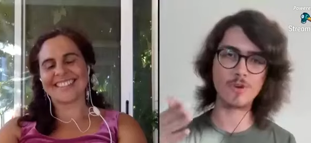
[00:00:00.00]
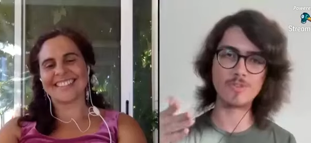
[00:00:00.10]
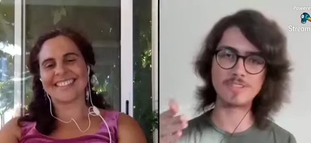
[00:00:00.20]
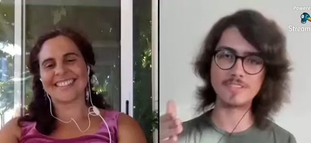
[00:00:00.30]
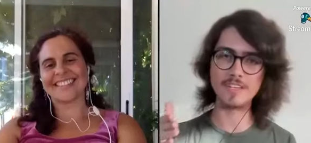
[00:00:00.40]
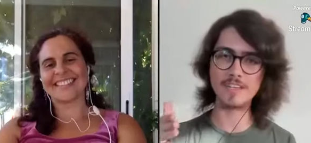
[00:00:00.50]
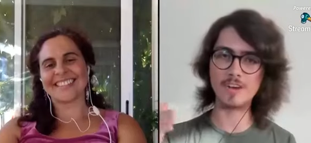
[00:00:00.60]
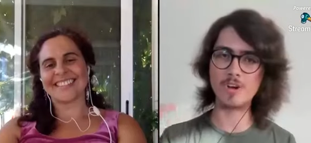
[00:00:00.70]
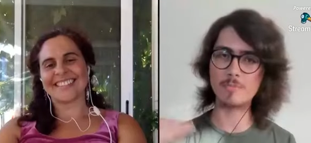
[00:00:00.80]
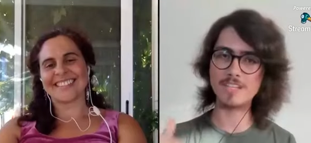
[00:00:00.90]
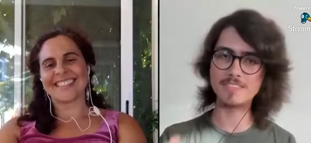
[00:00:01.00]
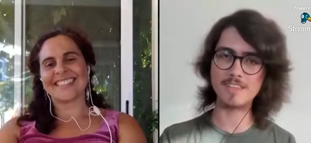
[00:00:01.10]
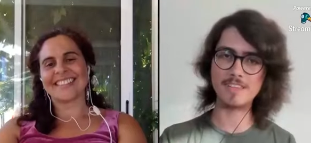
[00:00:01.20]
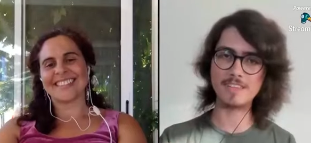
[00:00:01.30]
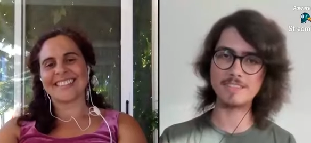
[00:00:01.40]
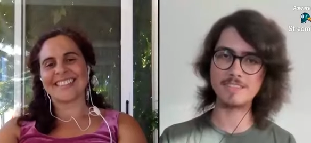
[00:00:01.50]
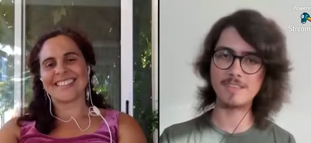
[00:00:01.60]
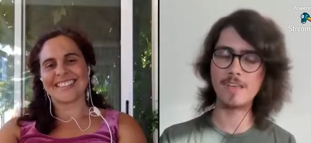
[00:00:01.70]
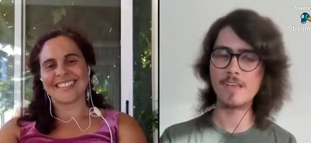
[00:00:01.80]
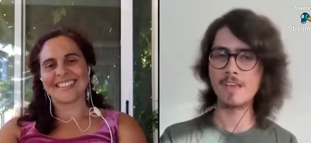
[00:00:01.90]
Speaker 1: focusing on my studies.